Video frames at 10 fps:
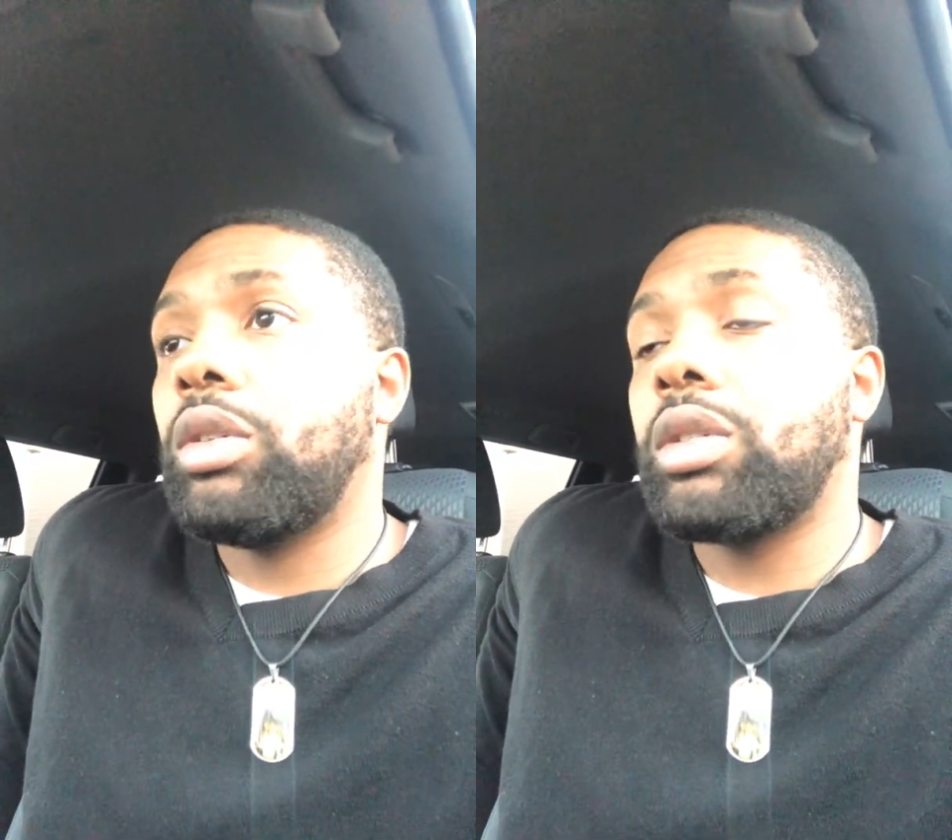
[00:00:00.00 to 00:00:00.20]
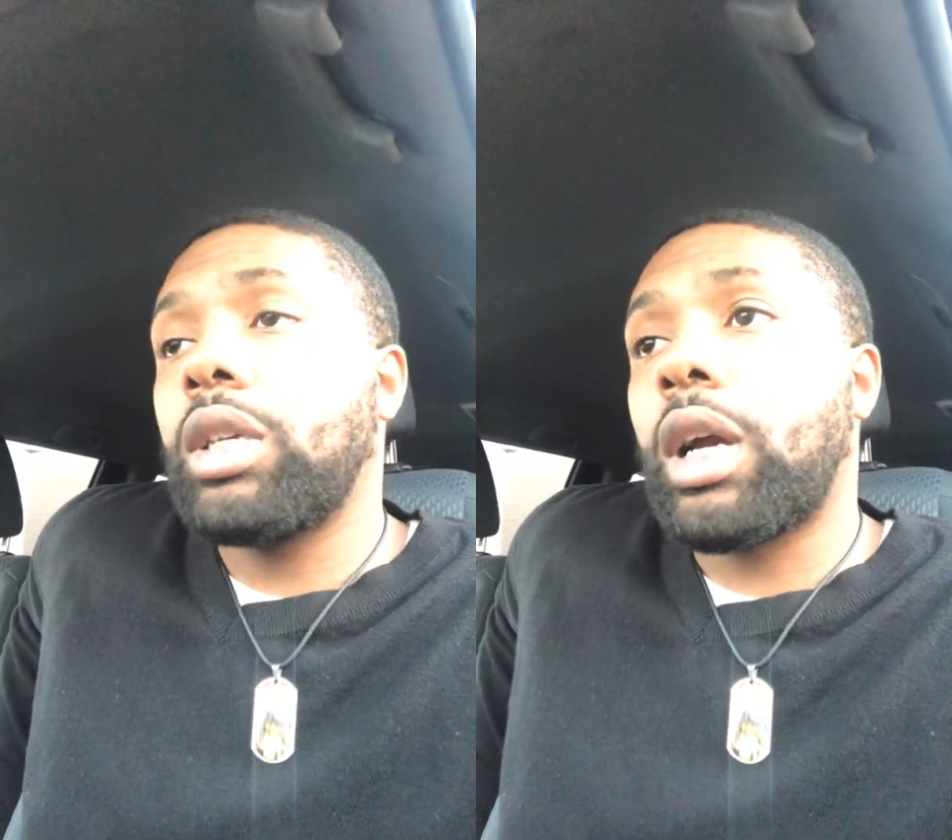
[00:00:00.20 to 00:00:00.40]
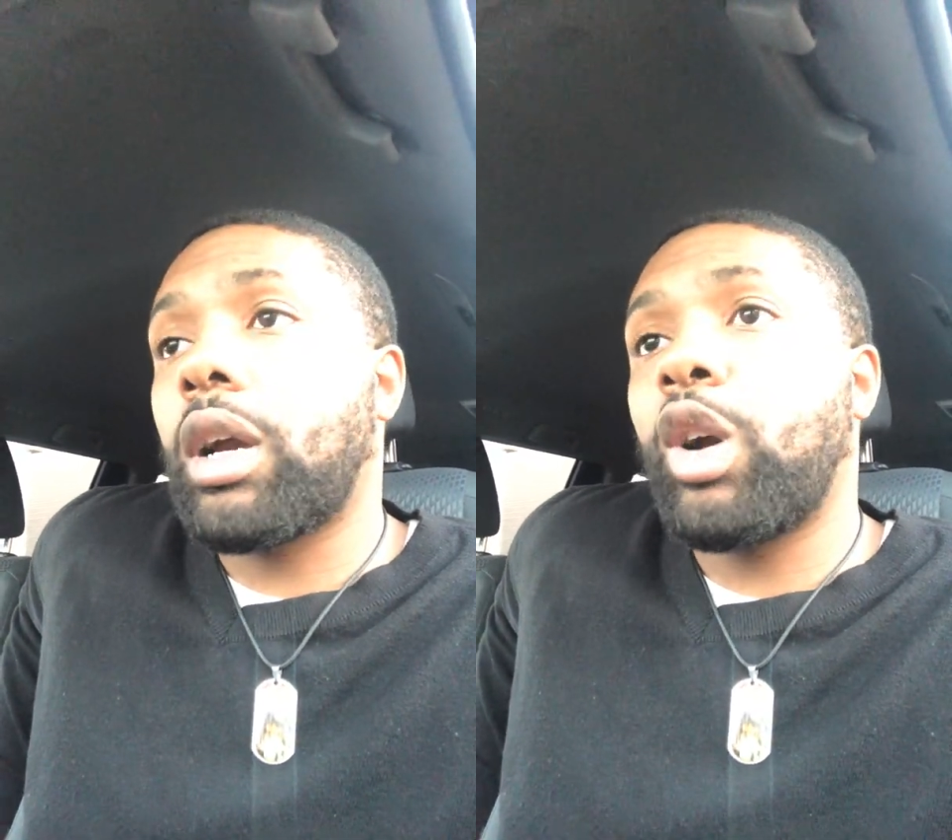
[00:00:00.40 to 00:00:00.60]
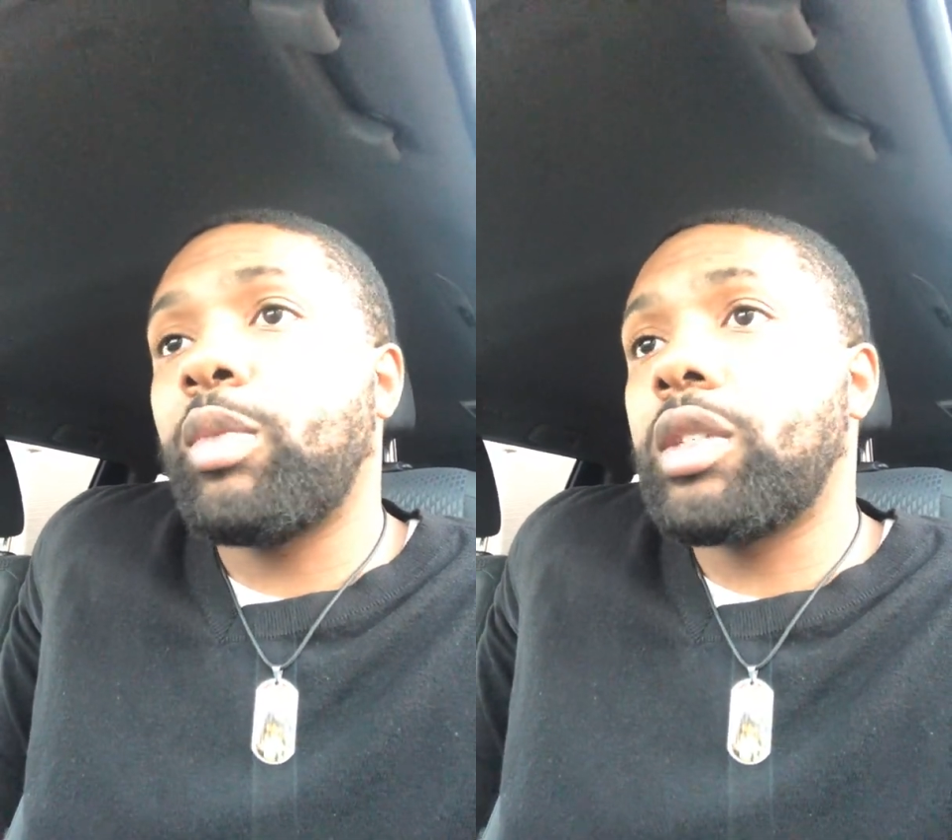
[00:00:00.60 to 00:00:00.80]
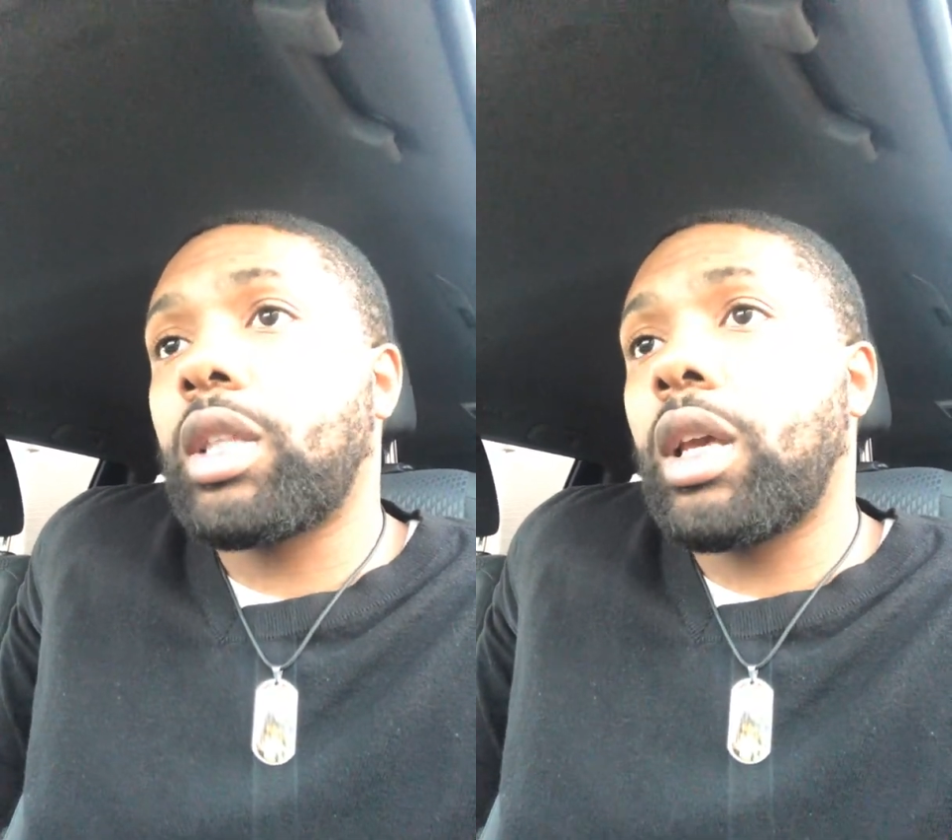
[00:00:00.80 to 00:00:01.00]
see how
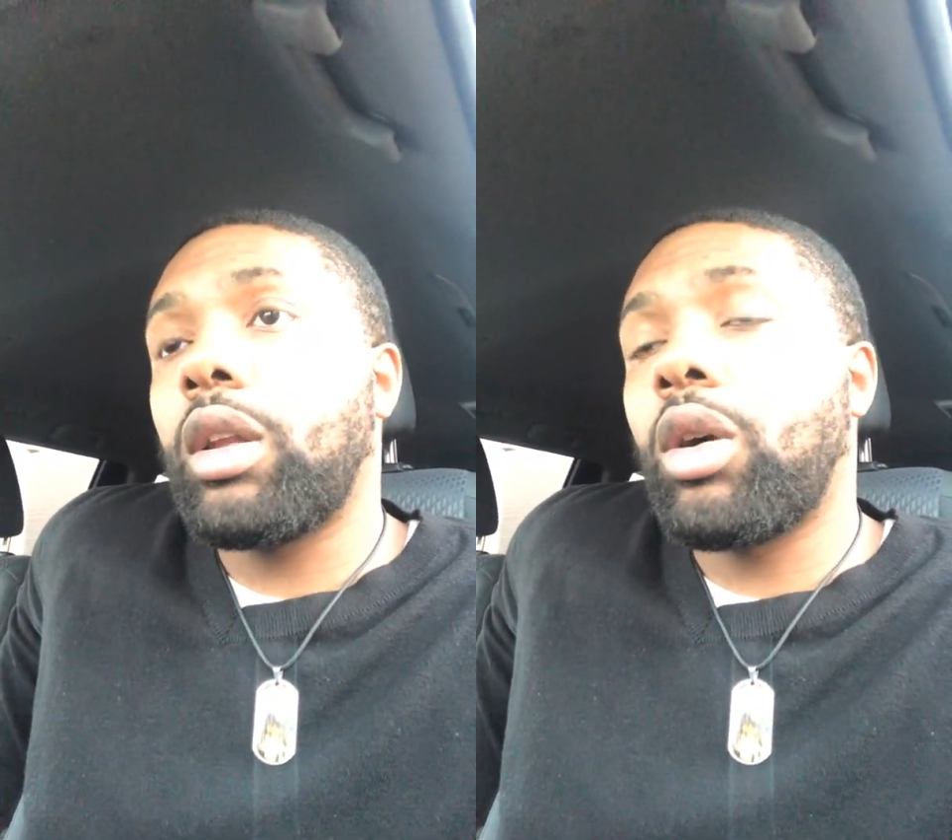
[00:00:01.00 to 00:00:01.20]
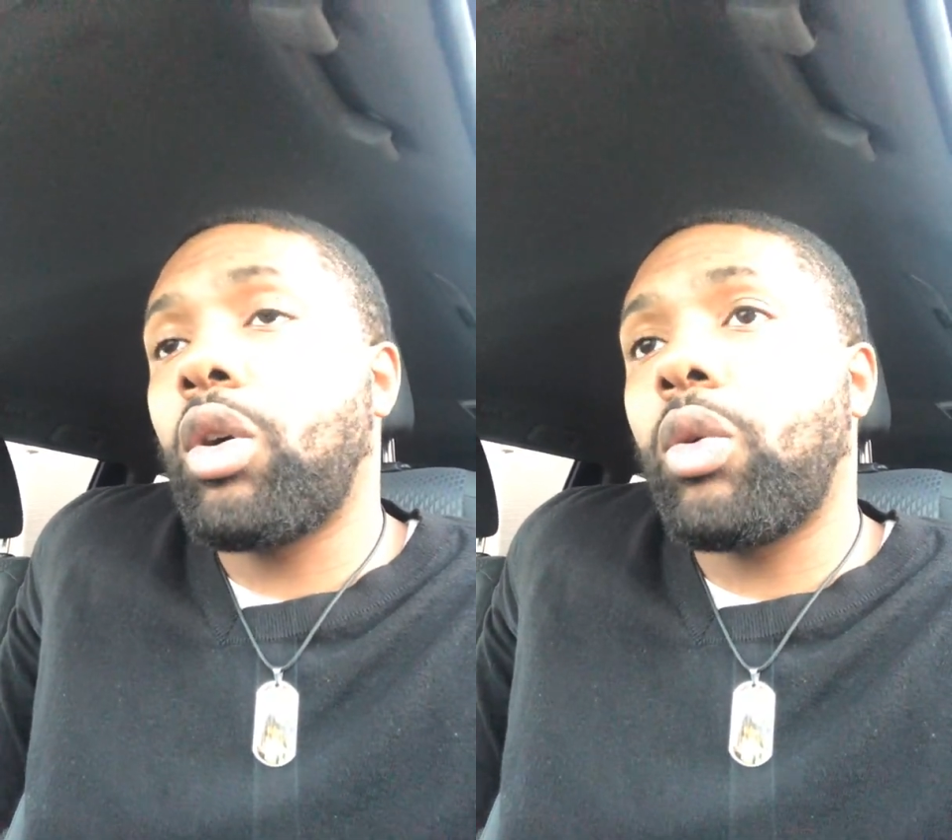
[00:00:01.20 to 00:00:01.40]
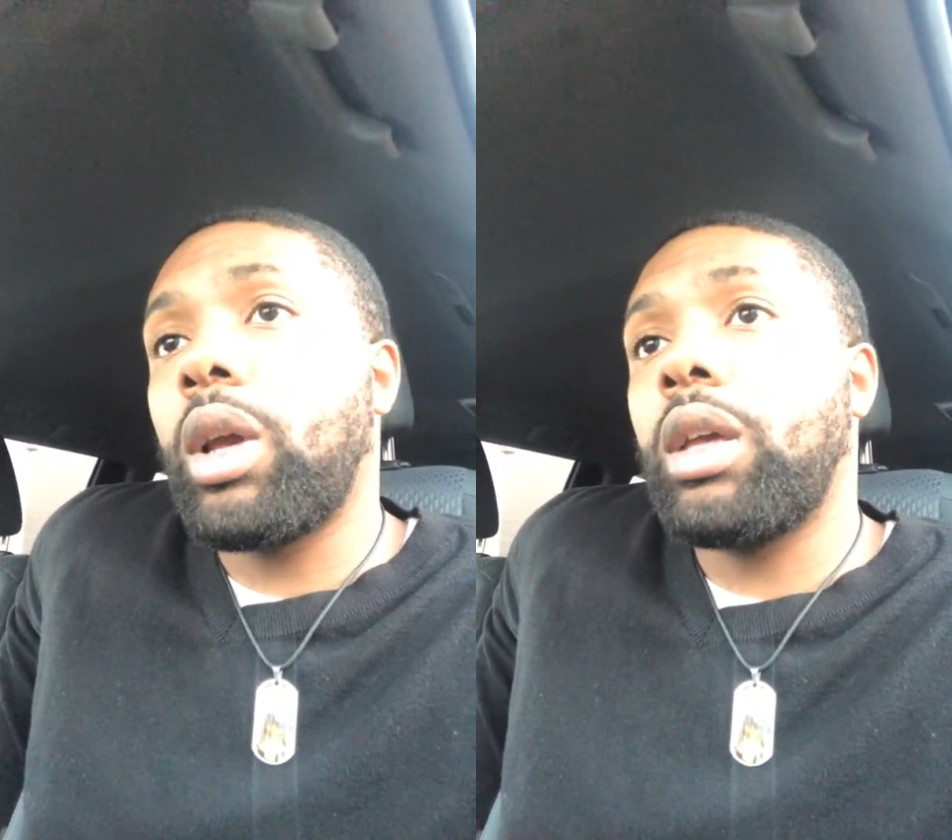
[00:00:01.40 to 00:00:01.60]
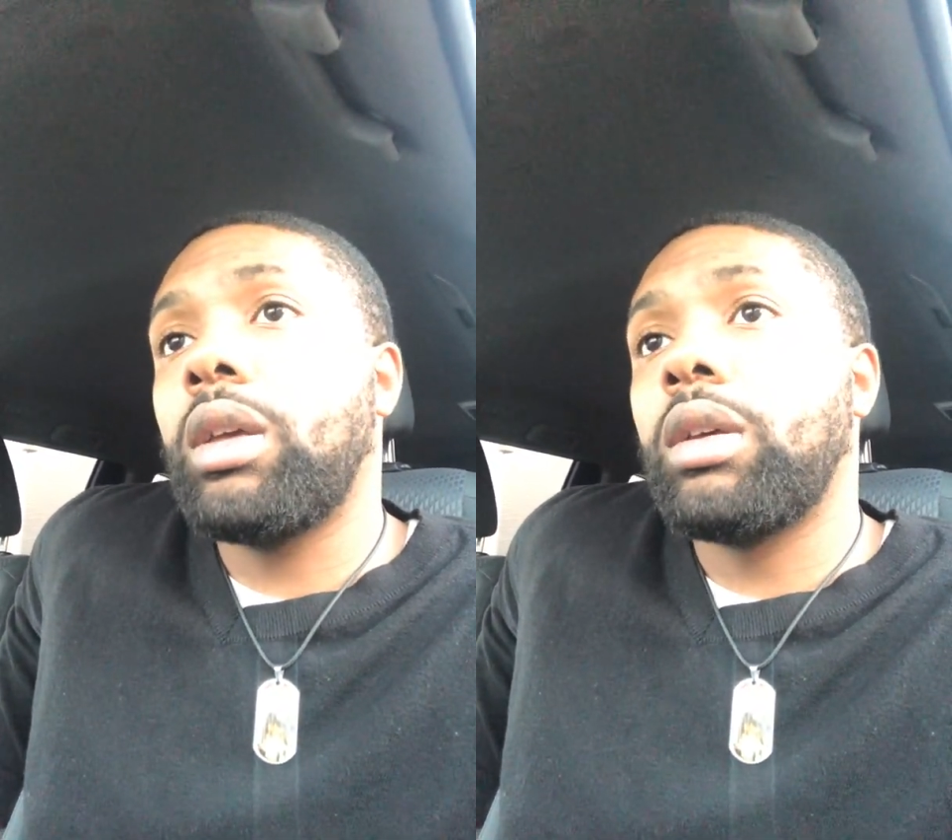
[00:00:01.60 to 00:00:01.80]
Kobe stayed the whole way?